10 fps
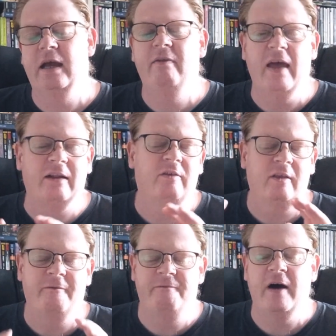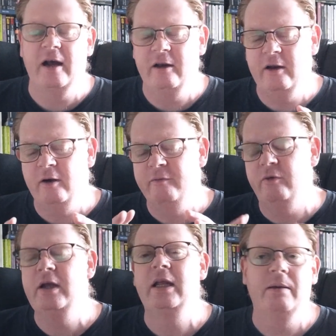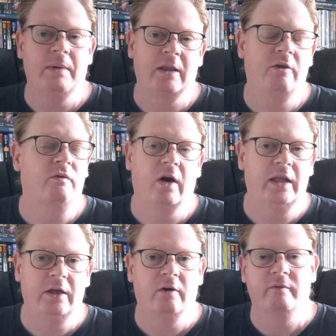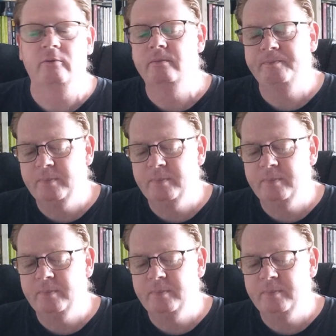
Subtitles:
And that's the fun of reading a Matthew Reilly novel.